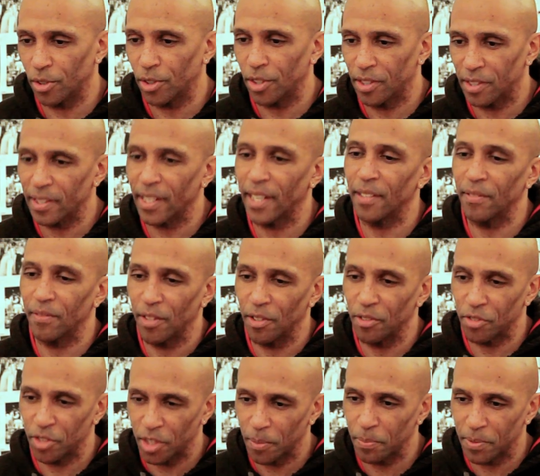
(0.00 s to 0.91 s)
could say
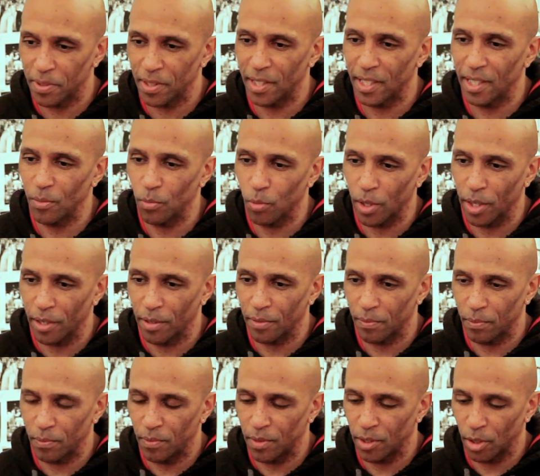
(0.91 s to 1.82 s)
there's Gypsy, where
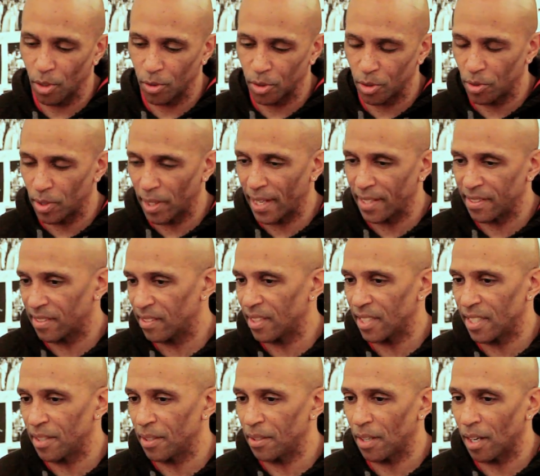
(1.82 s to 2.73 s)
you last
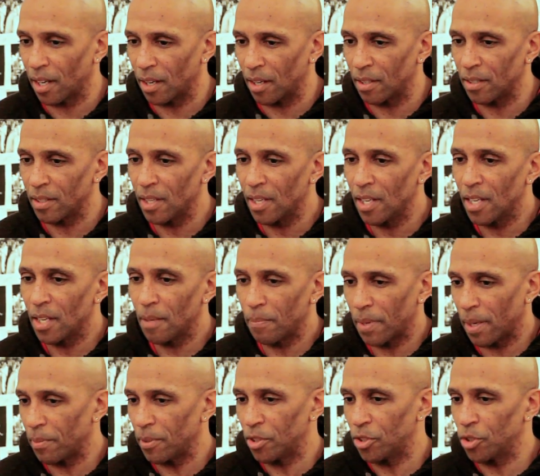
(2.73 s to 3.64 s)
see
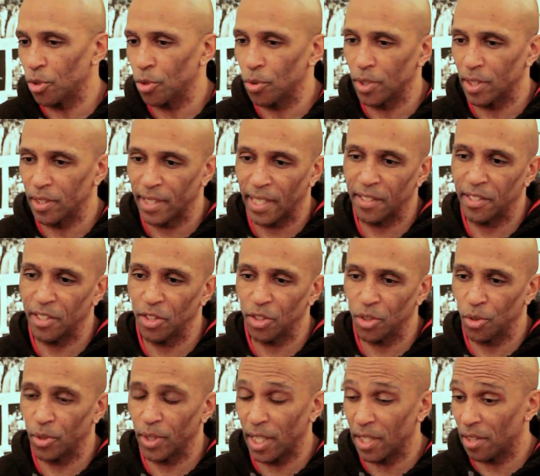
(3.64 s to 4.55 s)
Baby June and Dainty
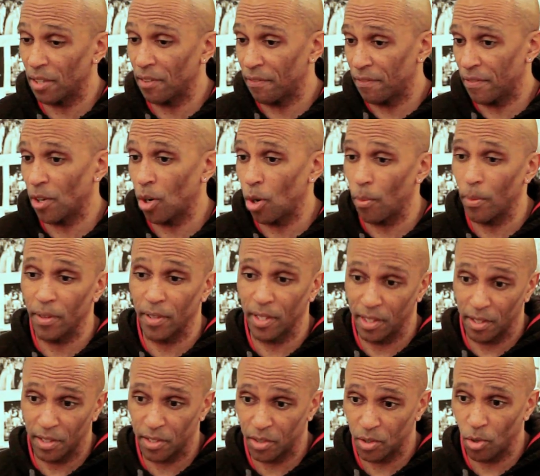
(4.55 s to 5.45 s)
June in the film and in
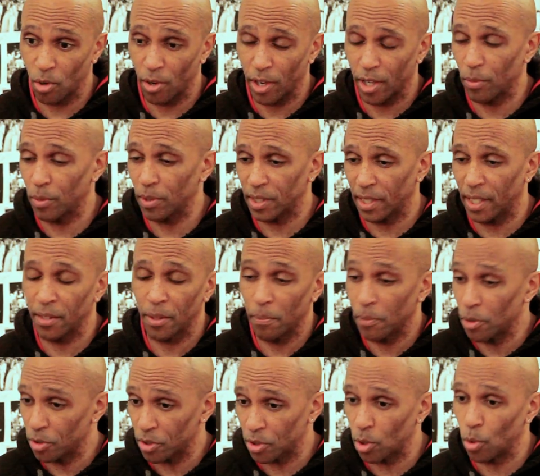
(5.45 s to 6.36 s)
the story, which in the
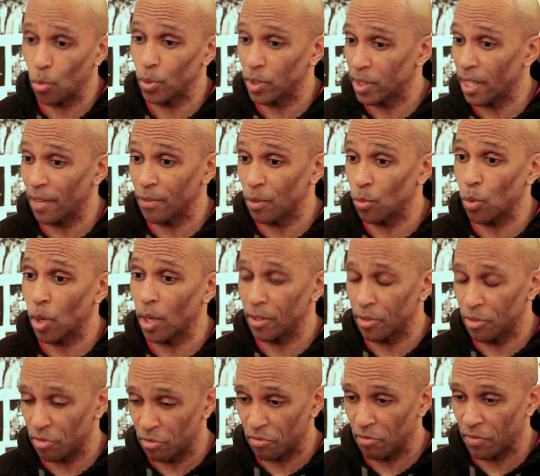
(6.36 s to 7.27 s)
musical, which everyone
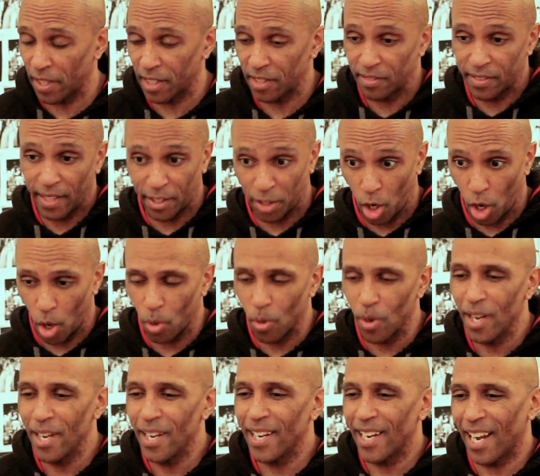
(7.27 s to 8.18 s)
thinks they know.
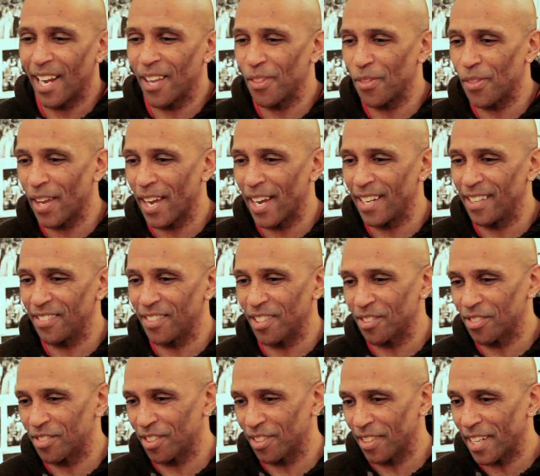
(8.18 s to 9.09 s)
And then
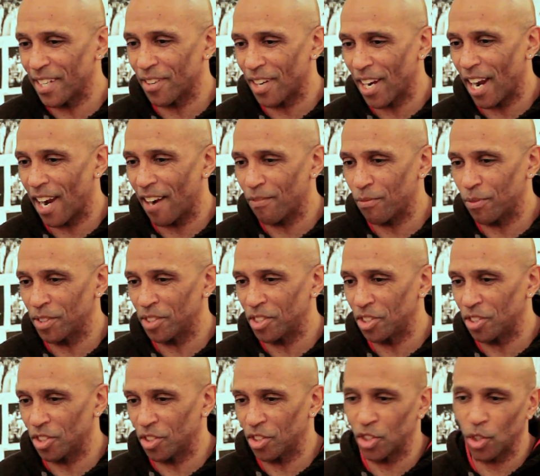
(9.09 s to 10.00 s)
there's the later half when she
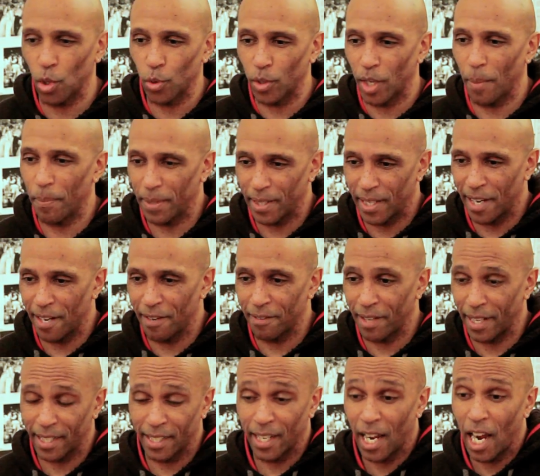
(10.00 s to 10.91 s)
just showed up again,
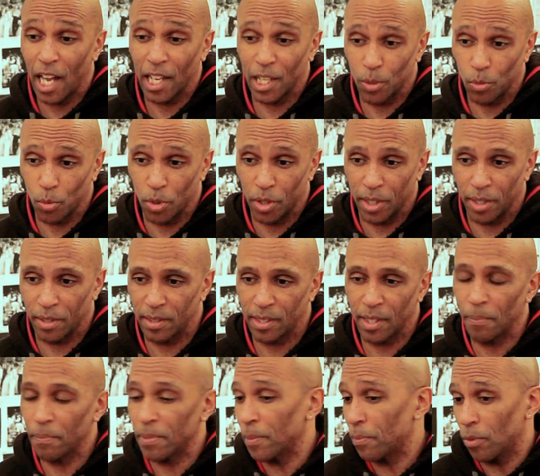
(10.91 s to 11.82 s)
like in Hollywood. And
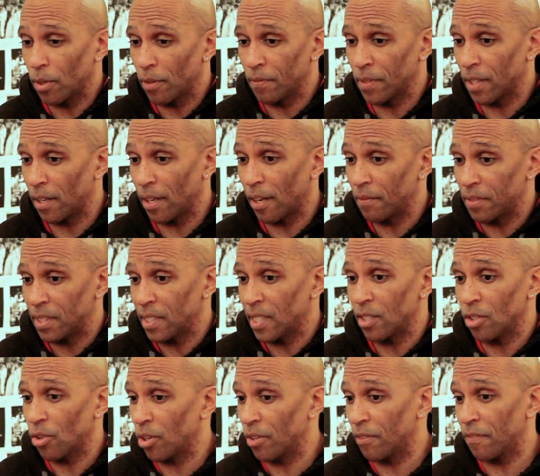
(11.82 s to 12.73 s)
some people have seen
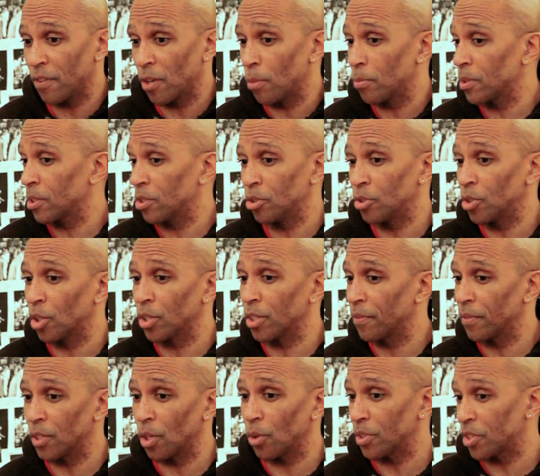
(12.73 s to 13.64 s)
her in films, and you don't
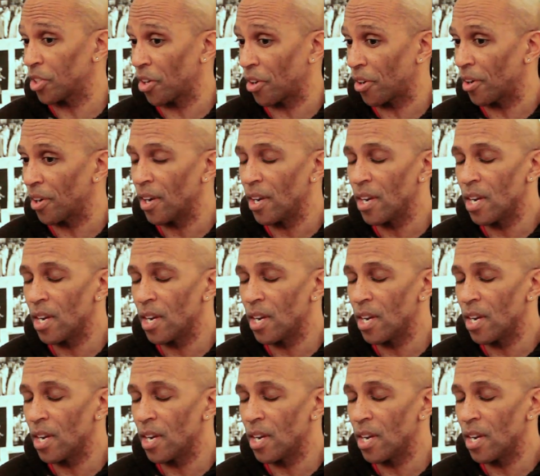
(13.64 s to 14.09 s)
even know it's her.